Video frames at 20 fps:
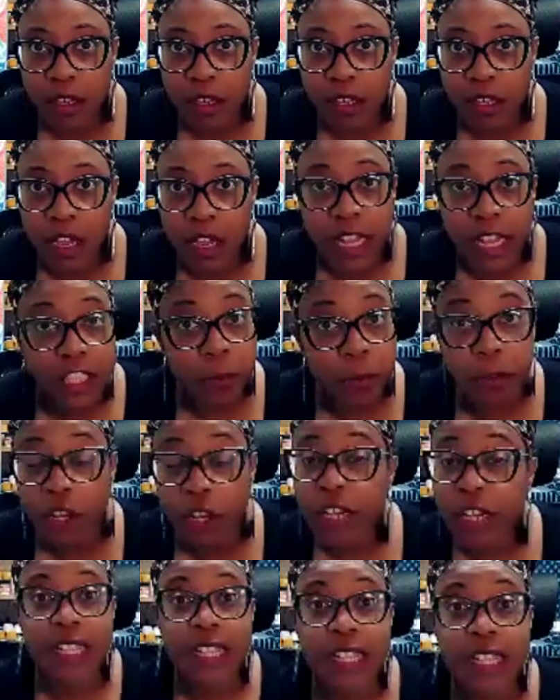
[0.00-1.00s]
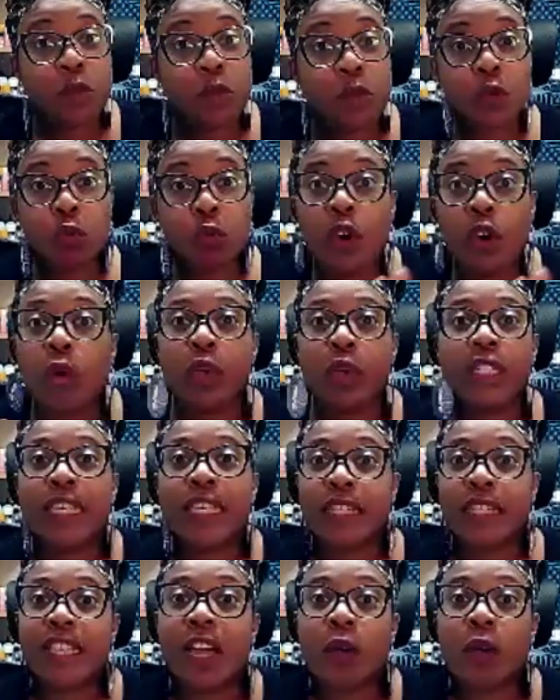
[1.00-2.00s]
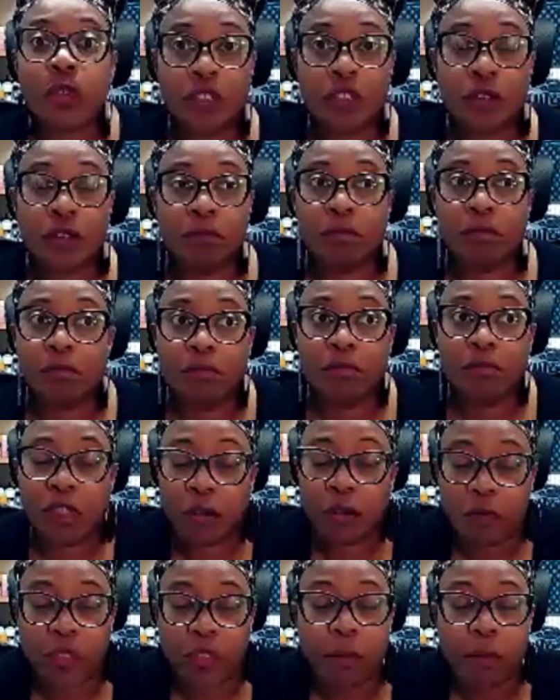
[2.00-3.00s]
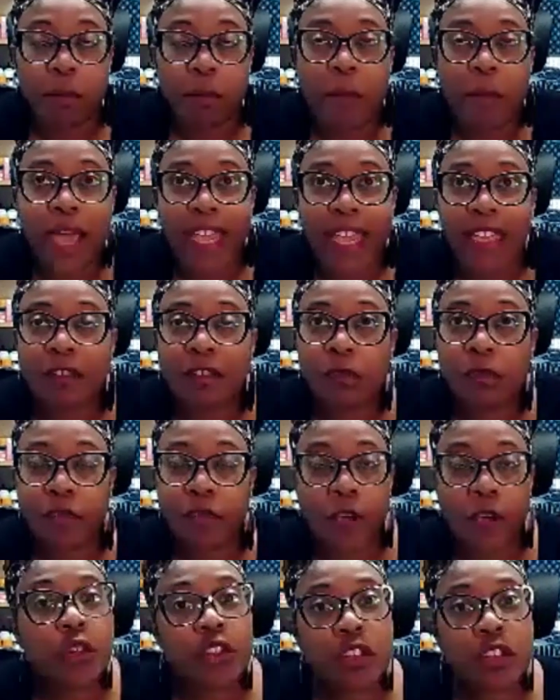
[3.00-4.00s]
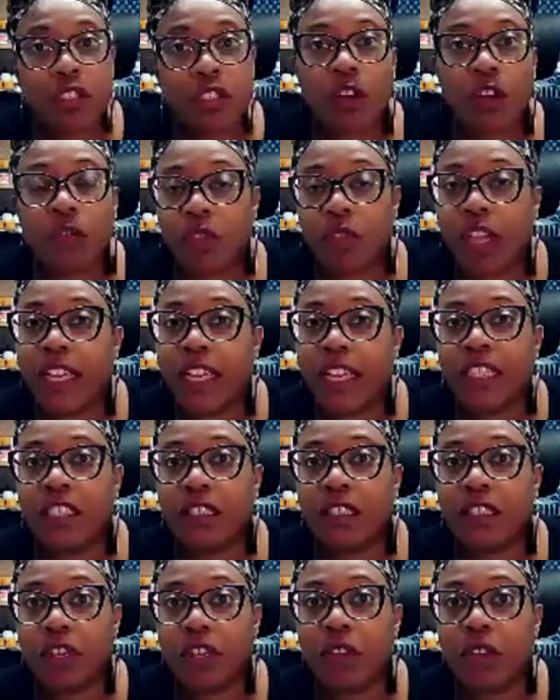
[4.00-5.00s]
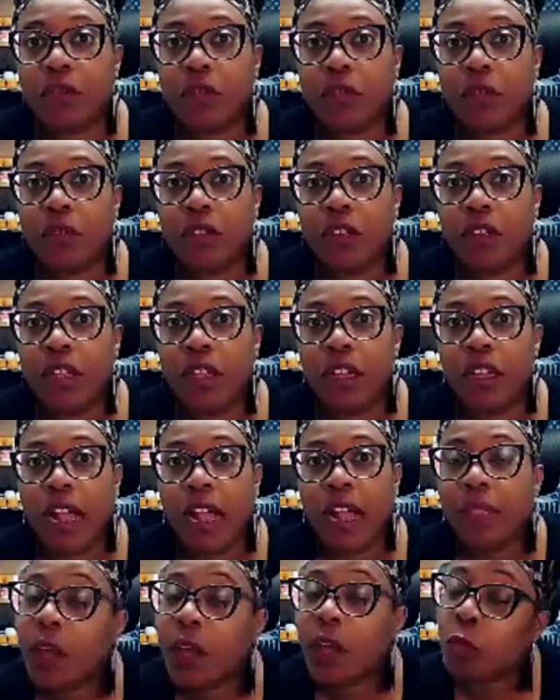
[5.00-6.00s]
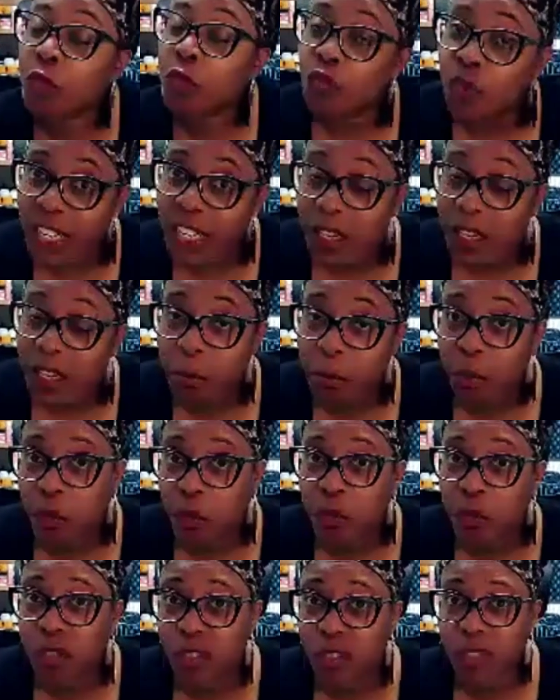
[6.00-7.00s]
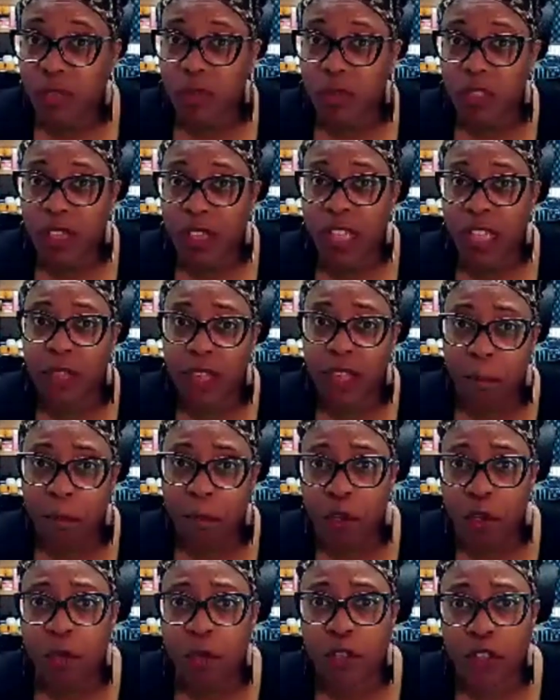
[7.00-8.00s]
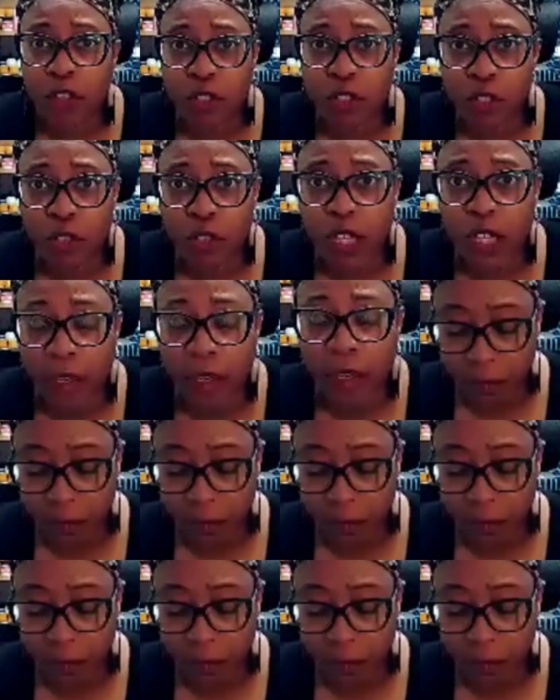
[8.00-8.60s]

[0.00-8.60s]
And to be honest, that was what we did. That was the main focus of that interview. And that was really important for that in that moment to do that.